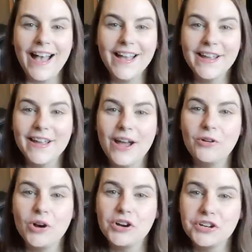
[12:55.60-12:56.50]
Hi, how
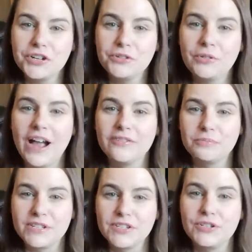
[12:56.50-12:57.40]
are you? I've
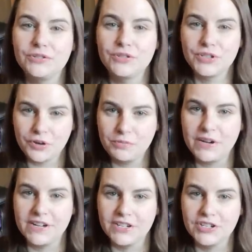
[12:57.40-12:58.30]
missed you so
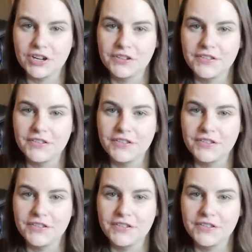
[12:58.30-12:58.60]
much.